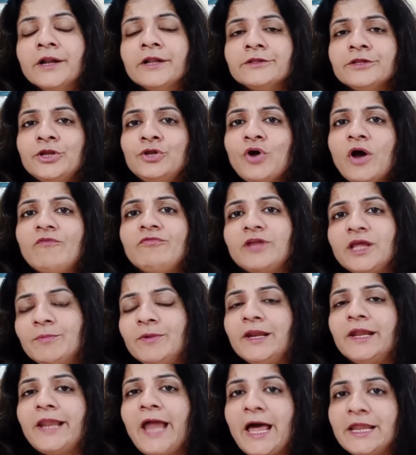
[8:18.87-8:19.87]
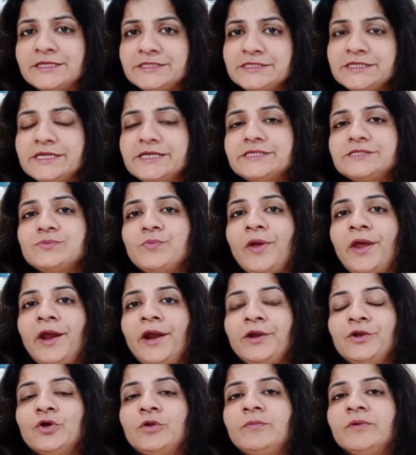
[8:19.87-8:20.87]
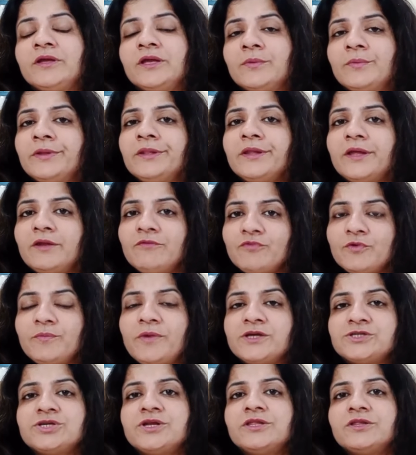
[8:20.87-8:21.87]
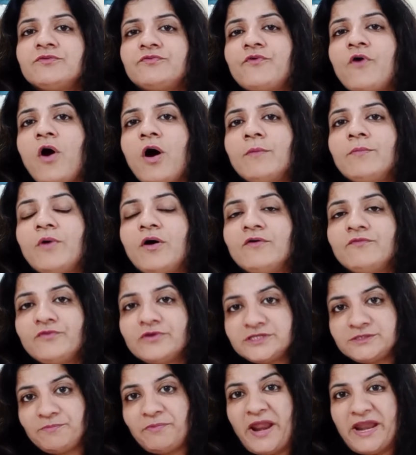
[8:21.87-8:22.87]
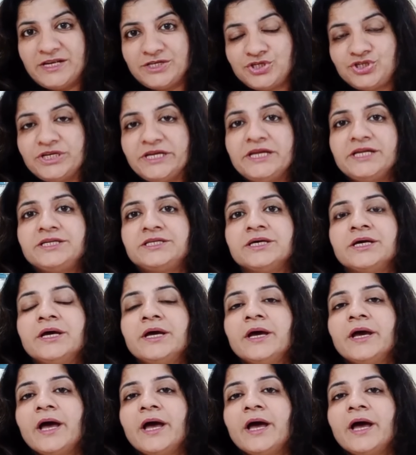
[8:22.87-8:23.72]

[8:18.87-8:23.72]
Then you have table analysis, where you'll be given the information in the form of a spreadsheet,